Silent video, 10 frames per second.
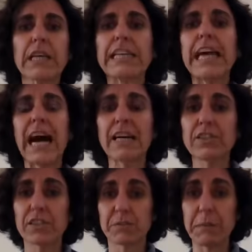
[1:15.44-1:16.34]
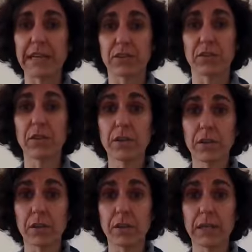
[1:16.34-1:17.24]
and he had us make a
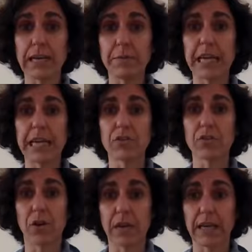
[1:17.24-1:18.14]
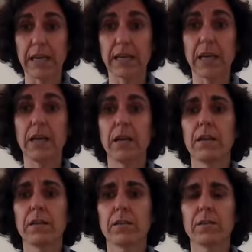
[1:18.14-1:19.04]
circle and began talking
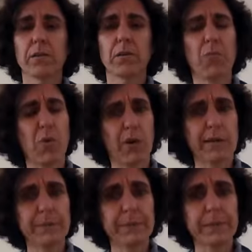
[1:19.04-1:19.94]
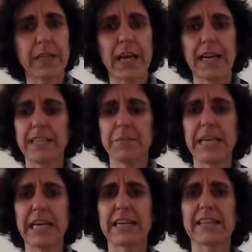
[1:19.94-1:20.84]
some more. And he
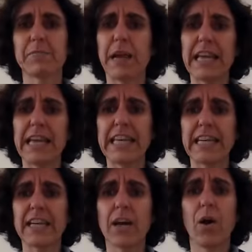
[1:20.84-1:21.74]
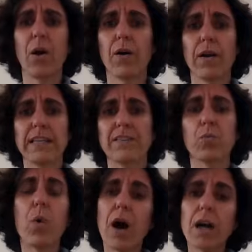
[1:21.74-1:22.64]
began explaining his
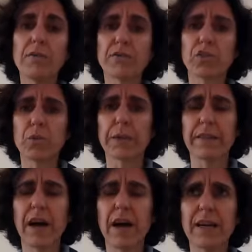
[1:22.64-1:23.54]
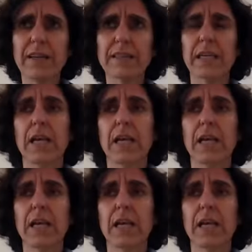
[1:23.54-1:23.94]
why for doing that.